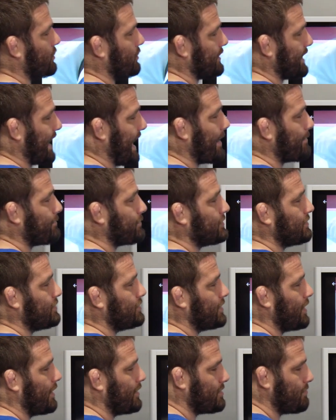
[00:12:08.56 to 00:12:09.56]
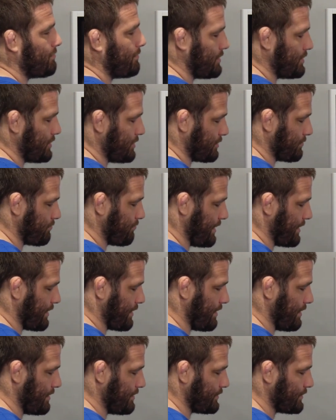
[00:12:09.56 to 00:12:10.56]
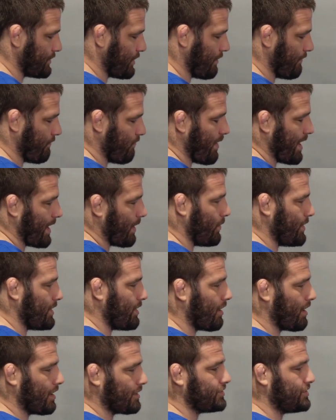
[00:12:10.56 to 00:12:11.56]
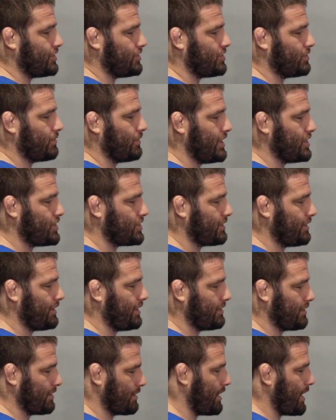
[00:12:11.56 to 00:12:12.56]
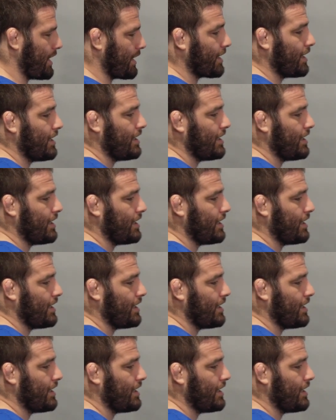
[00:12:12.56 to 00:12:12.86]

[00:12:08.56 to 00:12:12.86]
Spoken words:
lapse in judgment just because of where we are situationally in the clock.